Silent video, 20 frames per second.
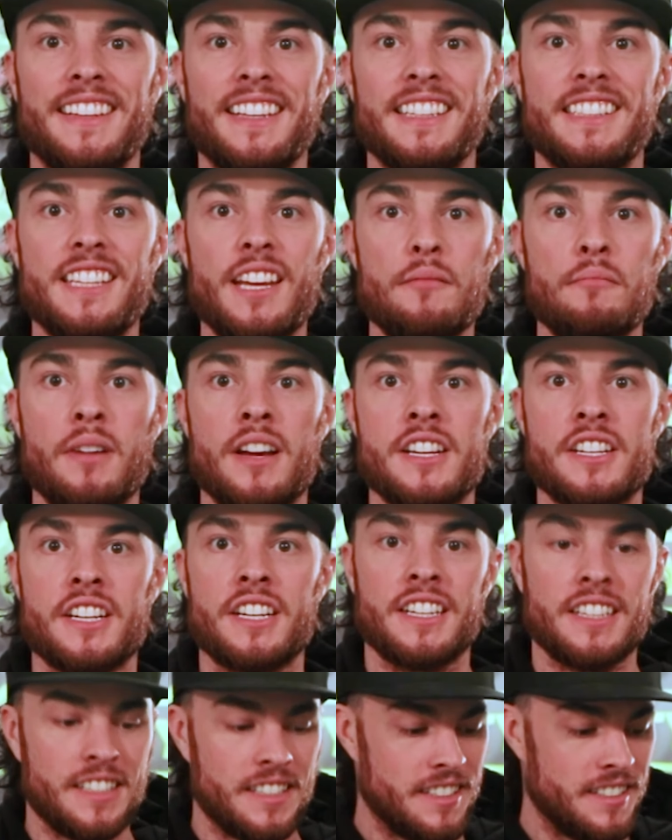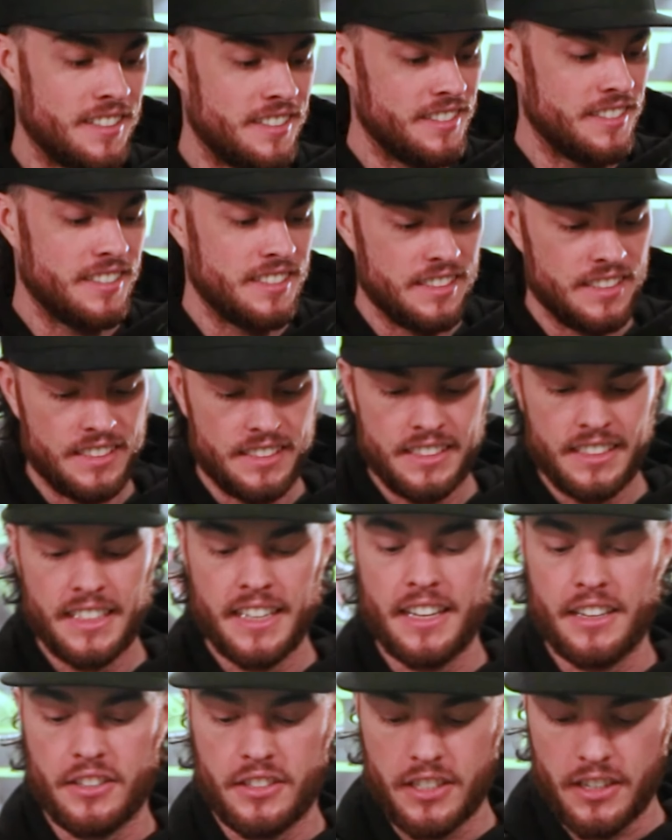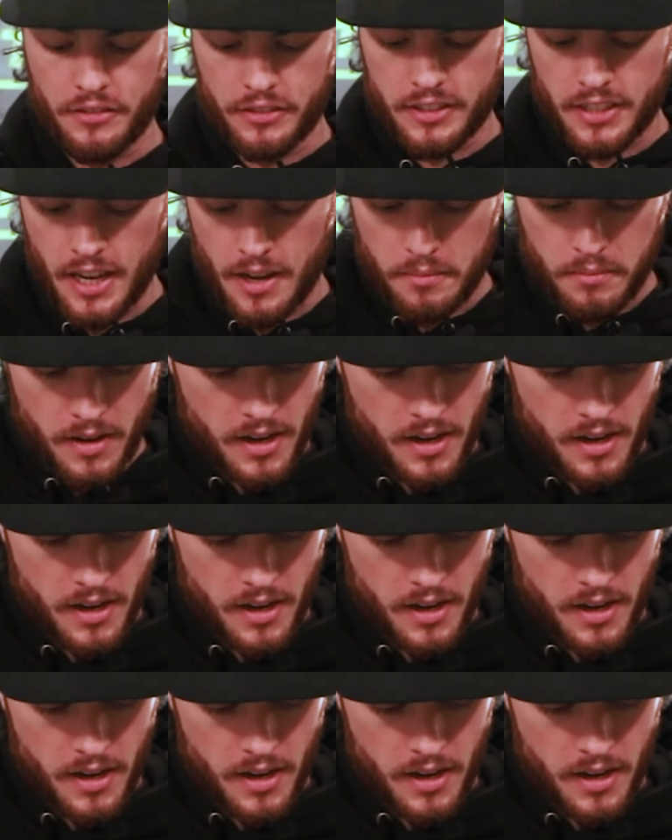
a tape measure. Get yourself a tape